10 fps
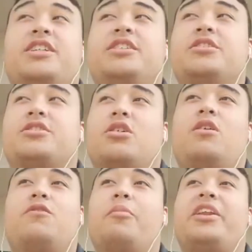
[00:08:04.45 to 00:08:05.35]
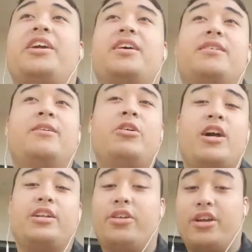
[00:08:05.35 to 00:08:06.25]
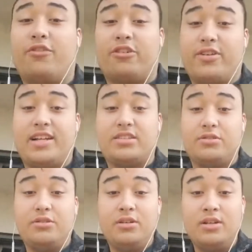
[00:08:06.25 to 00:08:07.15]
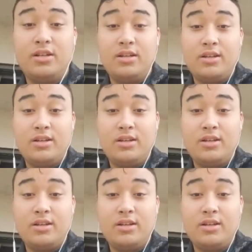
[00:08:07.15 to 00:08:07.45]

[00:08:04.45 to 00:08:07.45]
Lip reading: teachers are all from India and they're there for grad school.